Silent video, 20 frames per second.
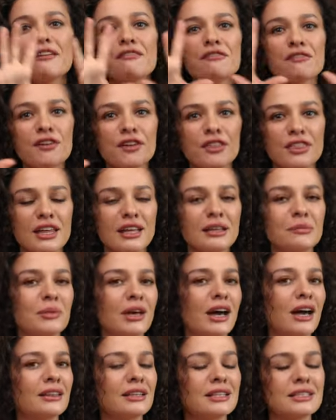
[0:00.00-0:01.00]
everything
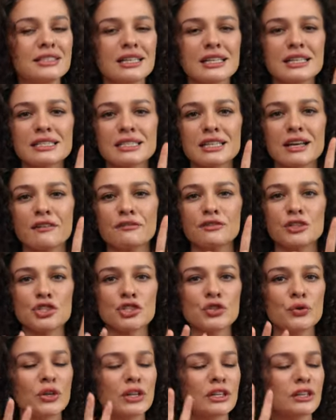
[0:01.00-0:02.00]
behind the scenes of the
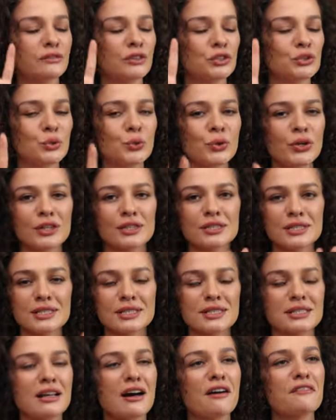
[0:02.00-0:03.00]
shooting, the tutorials
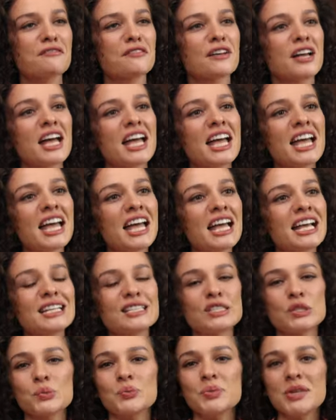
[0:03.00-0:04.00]
and stuff.
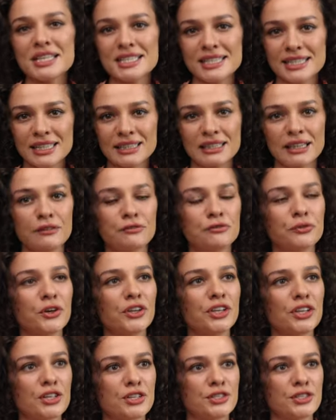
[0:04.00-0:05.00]
So basically 4
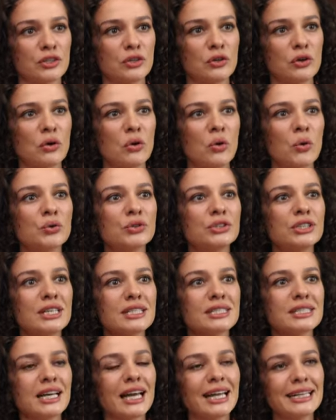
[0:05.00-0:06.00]
years ago,
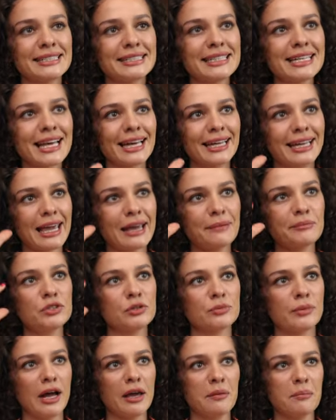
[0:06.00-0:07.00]
this idea came
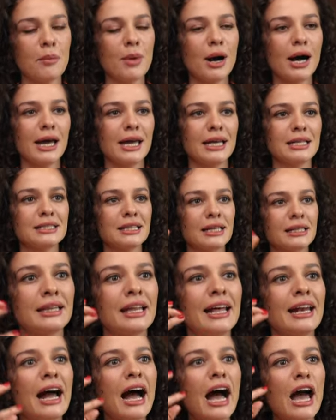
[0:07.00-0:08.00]
to my mind
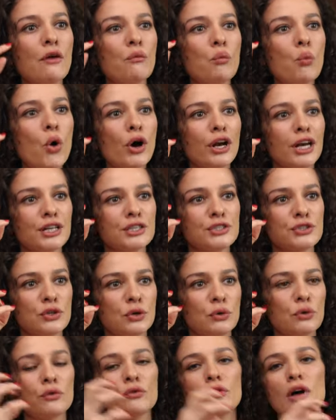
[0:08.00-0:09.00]
that I wanted
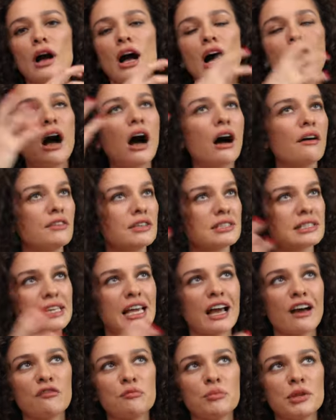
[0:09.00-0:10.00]
to,
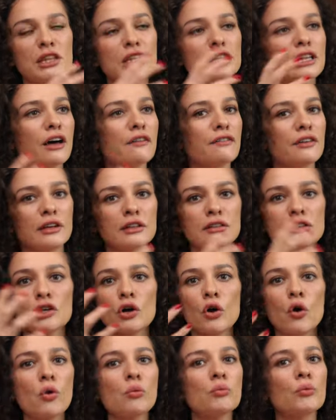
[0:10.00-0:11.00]
obviously I've been loving
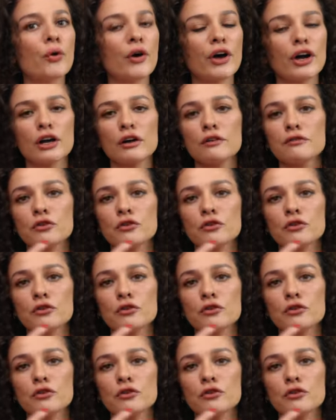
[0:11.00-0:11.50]
homeware